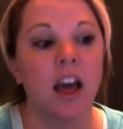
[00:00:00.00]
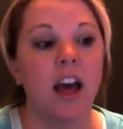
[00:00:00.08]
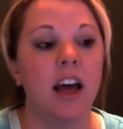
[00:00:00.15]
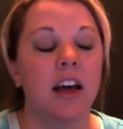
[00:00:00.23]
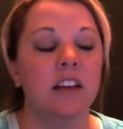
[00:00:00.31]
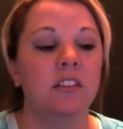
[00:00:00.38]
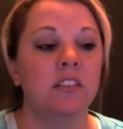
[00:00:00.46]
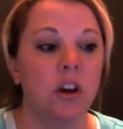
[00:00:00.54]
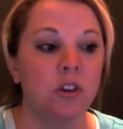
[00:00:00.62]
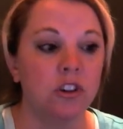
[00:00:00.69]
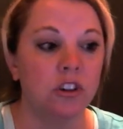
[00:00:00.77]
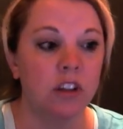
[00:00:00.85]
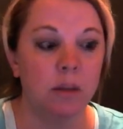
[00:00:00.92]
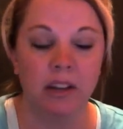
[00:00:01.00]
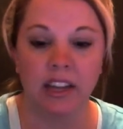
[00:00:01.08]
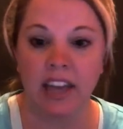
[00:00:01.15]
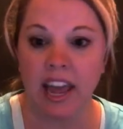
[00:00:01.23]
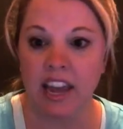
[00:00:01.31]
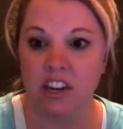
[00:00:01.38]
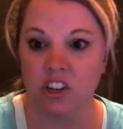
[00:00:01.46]
social
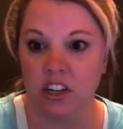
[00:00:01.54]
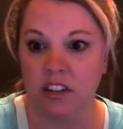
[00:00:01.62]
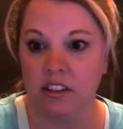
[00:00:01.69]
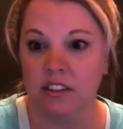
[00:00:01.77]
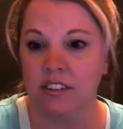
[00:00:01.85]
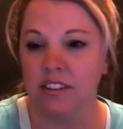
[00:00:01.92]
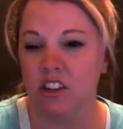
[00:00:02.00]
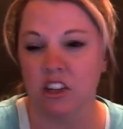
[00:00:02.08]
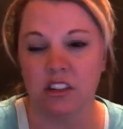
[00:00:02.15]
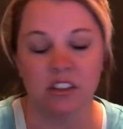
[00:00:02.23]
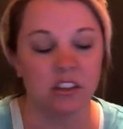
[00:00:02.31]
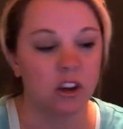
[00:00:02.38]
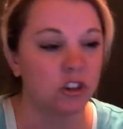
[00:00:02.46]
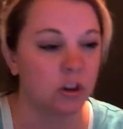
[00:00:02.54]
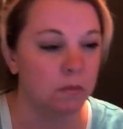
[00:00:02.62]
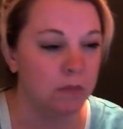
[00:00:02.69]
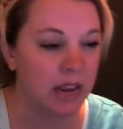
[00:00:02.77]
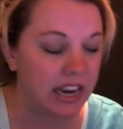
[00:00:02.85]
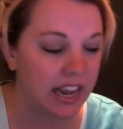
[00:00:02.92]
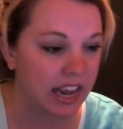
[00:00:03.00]
implications such as social
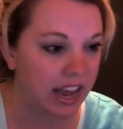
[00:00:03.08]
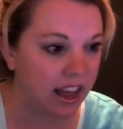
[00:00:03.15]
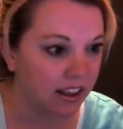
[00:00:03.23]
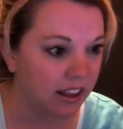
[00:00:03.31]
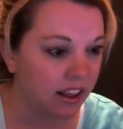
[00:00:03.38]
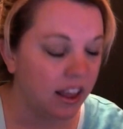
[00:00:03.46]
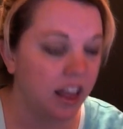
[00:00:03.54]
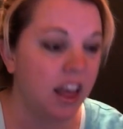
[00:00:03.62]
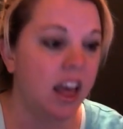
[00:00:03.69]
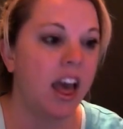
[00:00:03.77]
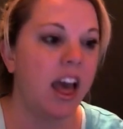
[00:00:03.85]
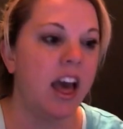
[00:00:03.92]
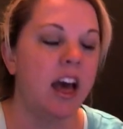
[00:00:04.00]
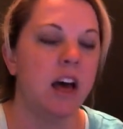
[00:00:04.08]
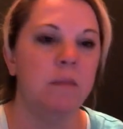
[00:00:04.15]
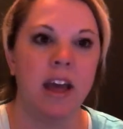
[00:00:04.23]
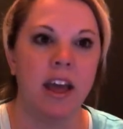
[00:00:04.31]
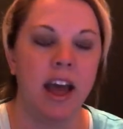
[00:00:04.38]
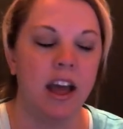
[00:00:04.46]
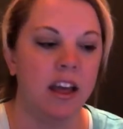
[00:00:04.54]
media,
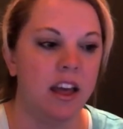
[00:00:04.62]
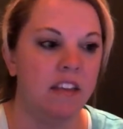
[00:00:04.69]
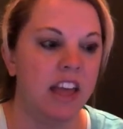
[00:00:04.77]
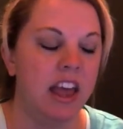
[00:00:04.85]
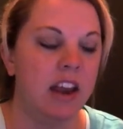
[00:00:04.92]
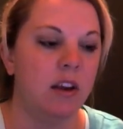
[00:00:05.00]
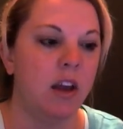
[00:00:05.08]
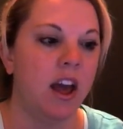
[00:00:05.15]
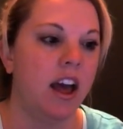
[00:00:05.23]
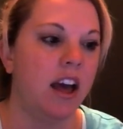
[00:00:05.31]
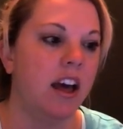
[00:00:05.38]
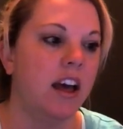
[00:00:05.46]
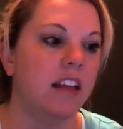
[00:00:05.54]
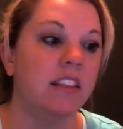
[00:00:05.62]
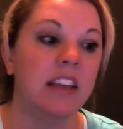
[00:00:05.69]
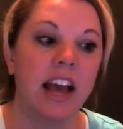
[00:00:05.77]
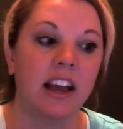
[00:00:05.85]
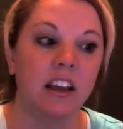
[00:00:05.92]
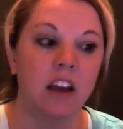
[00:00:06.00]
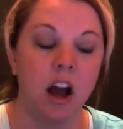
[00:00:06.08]
and then the
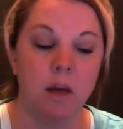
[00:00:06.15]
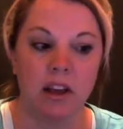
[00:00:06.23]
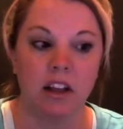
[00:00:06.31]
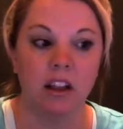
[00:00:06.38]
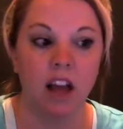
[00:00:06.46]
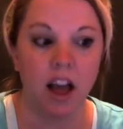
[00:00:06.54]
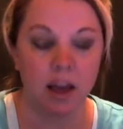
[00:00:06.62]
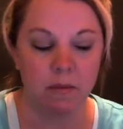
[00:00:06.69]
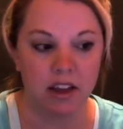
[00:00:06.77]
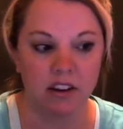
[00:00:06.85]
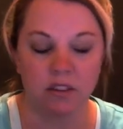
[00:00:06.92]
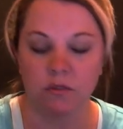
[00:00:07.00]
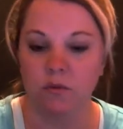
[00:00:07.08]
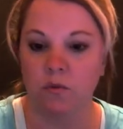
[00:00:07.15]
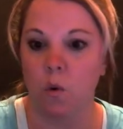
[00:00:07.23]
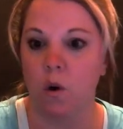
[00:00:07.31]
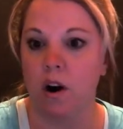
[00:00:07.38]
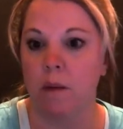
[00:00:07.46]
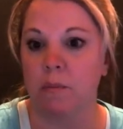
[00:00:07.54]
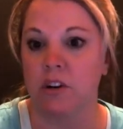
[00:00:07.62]
economic climate
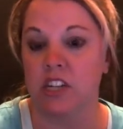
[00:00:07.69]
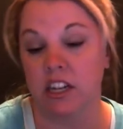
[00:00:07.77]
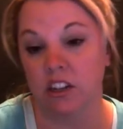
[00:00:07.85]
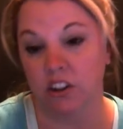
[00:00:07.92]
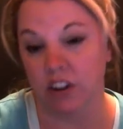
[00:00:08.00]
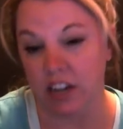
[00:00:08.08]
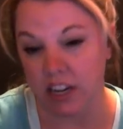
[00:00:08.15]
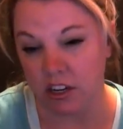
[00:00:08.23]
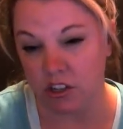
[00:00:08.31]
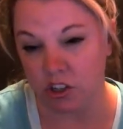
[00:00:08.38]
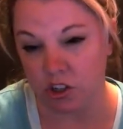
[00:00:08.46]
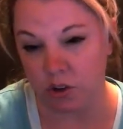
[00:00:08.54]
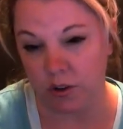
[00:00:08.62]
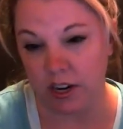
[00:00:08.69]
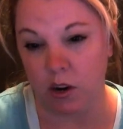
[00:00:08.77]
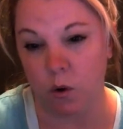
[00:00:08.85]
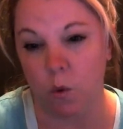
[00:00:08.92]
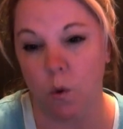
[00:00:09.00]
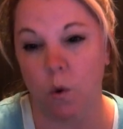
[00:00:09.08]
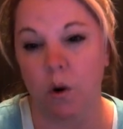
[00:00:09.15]
for a particular industry
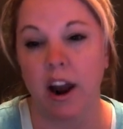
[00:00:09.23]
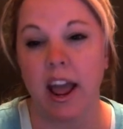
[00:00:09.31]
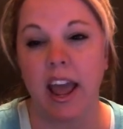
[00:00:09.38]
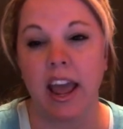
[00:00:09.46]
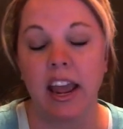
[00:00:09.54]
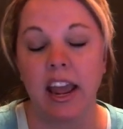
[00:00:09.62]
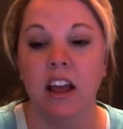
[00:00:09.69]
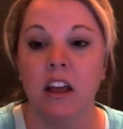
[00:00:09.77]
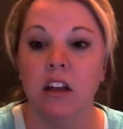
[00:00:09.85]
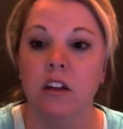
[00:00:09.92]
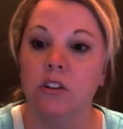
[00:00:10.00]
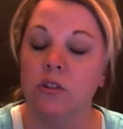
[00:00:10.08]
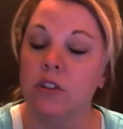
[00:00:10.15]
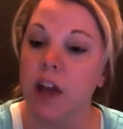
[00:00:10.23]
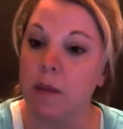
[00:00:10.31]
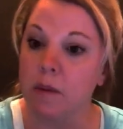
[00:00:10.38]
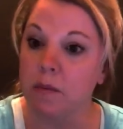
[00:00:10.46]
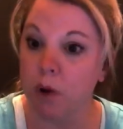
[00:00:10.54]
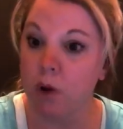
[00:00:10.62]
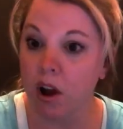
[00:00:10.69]
or a new type
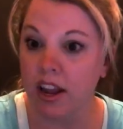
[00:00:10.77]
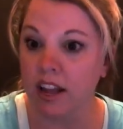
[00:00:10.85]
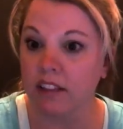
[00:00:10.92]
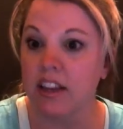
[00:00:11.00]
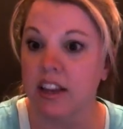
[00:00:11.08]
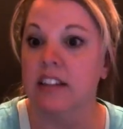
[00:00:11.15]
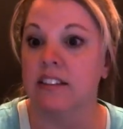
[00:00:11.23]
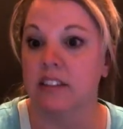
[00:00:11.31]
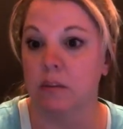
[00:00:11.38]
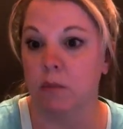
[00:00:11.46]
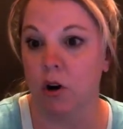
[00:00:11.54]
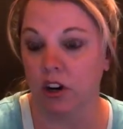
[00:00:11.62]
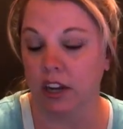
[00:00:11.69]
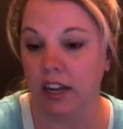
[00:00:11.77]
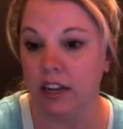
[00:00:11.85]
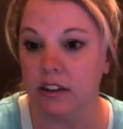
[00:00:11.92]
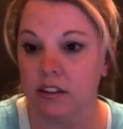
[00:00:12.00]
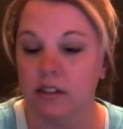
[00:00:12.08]
of product that hits the market.